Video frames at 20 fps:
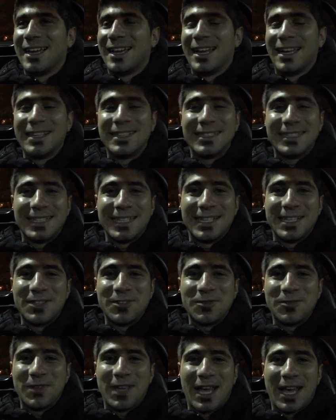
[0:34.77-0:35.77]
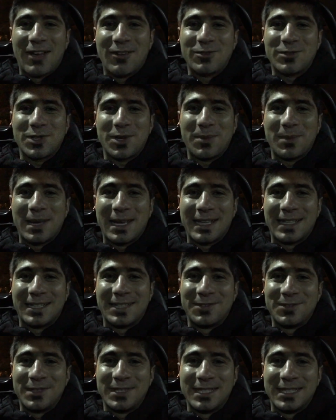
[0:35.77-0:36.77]
I think we have some
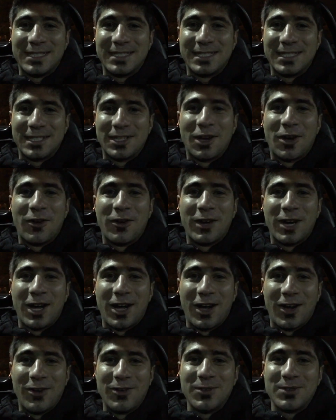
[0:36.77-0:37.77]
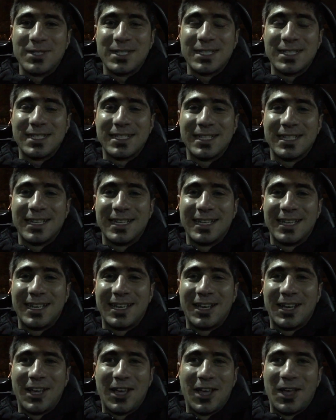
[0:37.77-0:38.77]
activities in our house.
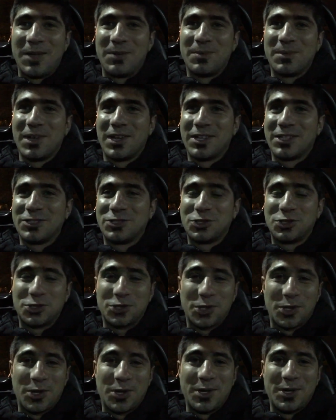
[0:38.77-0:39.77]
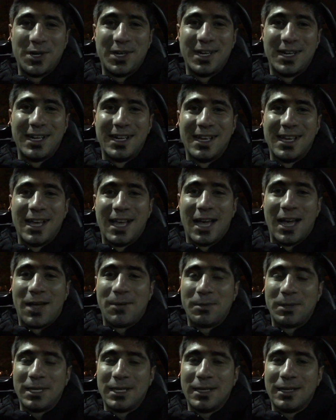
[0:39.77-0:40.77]
I'm not sure.
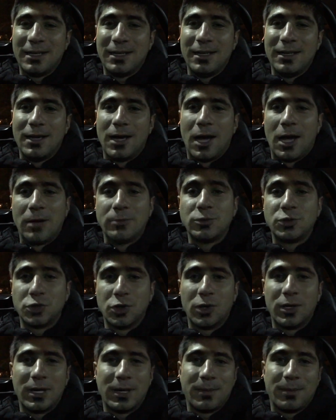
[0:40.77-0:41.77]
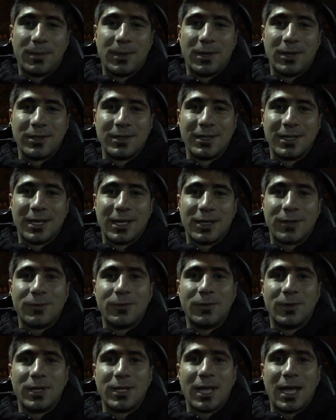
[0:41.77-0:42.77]
I mean, I'm sure about like
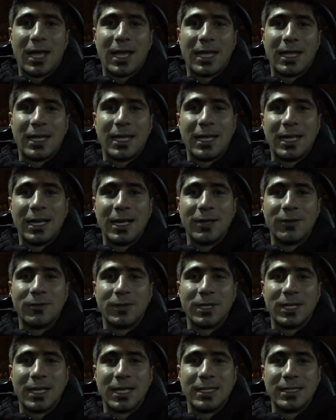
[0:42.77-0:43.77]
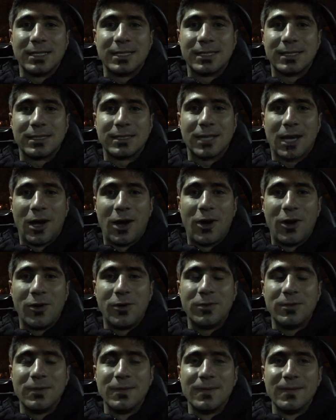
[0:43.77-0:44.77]
what I hear, what I
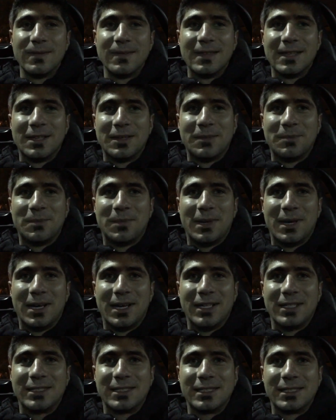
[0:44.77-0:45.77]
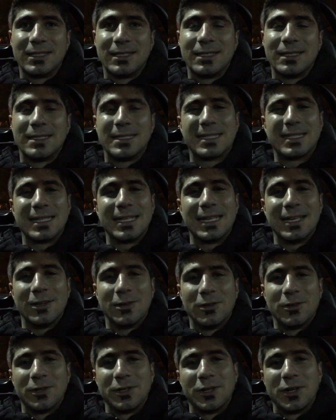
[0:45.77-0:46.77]
saw, but
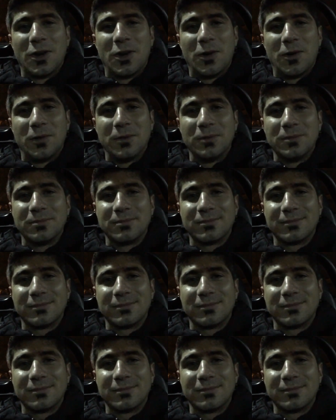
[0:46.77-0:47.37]
still, you know,